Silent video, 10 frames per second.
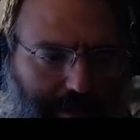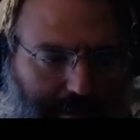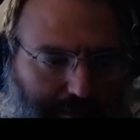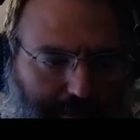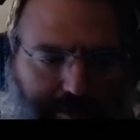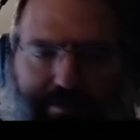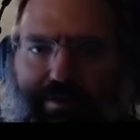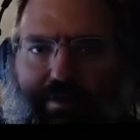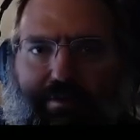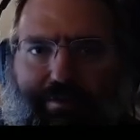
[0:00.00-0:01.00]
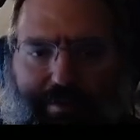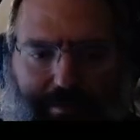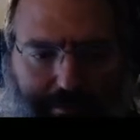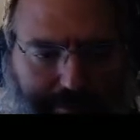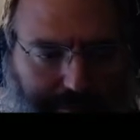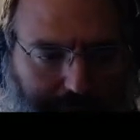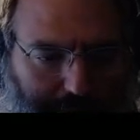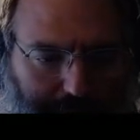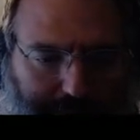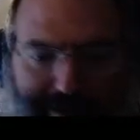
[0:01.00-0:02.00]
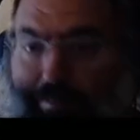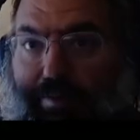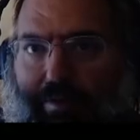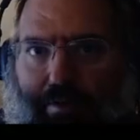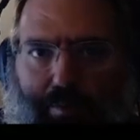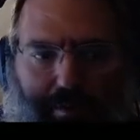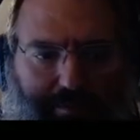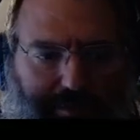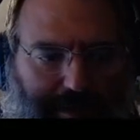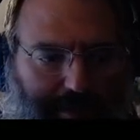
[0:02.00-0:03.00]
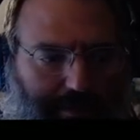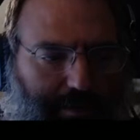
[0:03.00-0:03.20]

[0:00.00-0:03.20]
two distinct things that happen to go well together,